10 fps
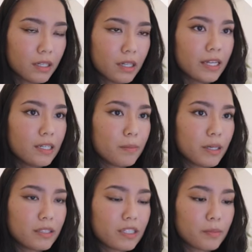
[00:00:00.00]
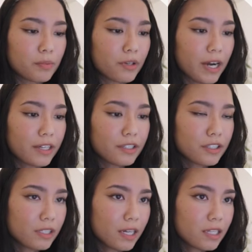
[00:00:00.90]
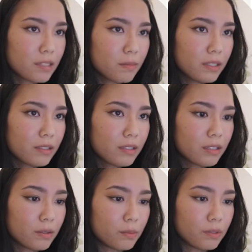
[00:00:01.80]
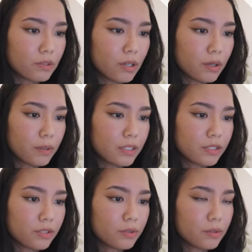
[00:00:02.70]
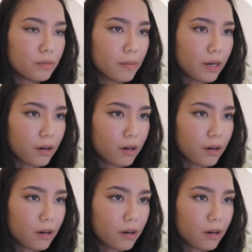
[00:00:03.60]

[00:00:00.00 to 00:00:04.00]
Any months prior to last month will go into my